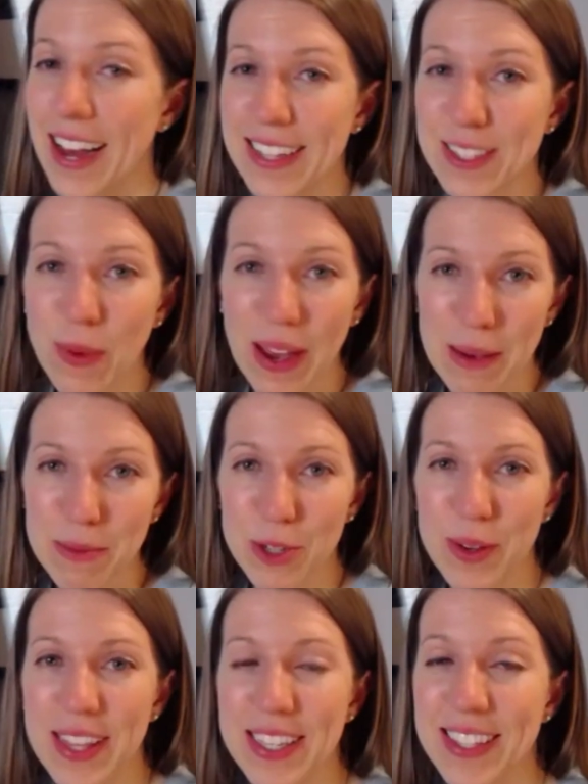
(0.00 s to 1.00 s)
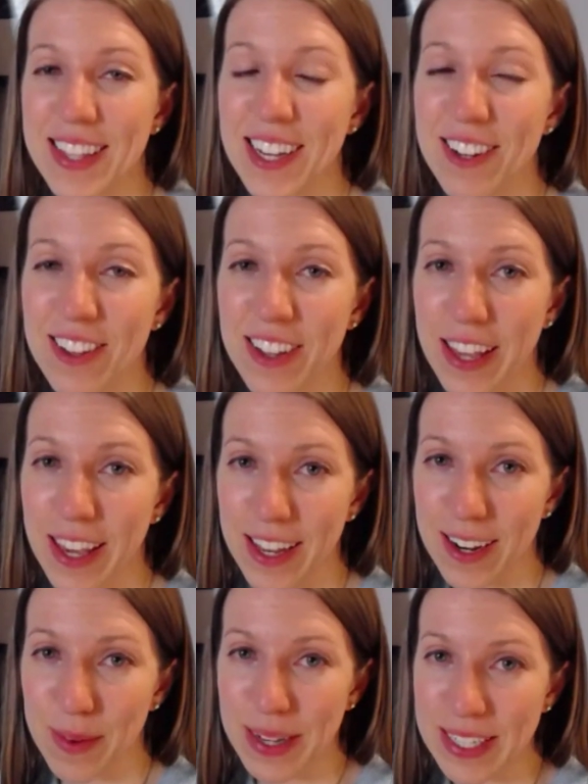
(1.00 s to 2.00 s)
That's why I'm doing this little
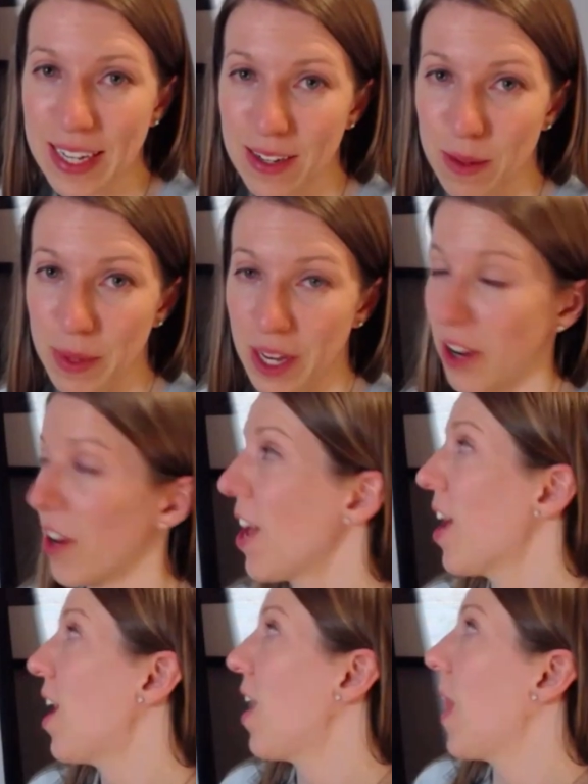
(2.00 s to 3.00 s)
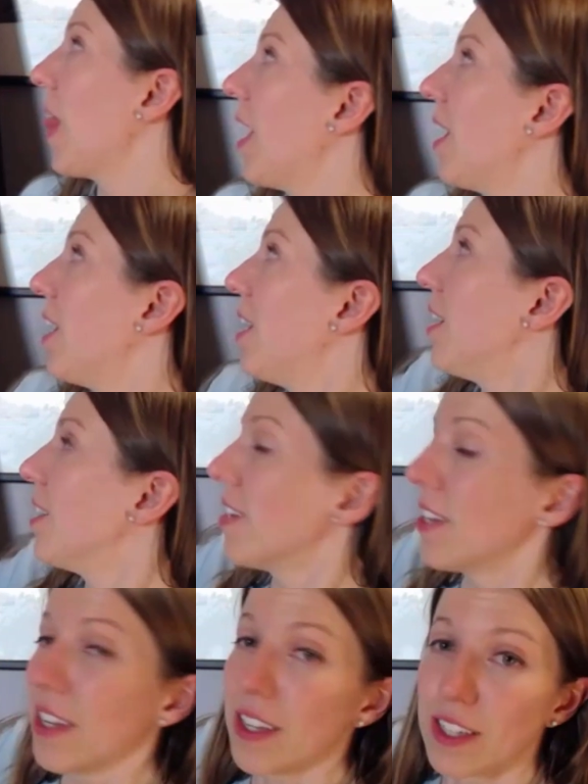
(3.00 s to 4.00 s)
keto addendum here.
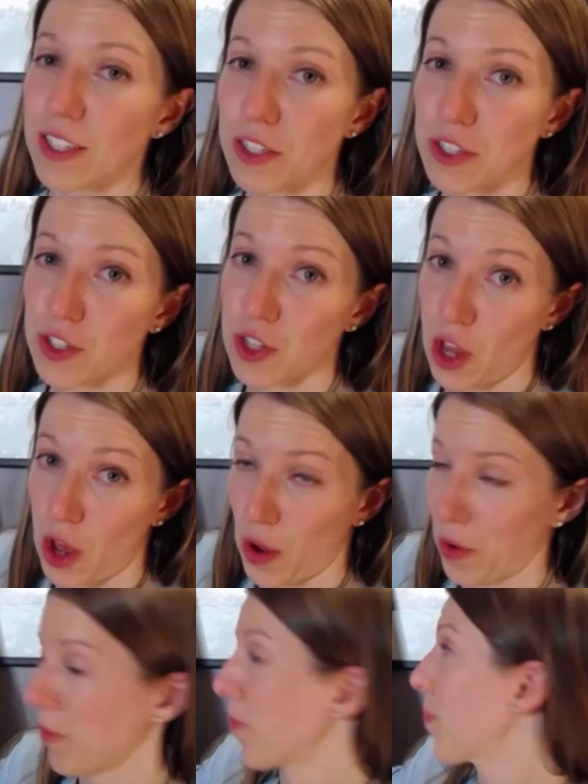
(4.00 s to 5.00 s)
So,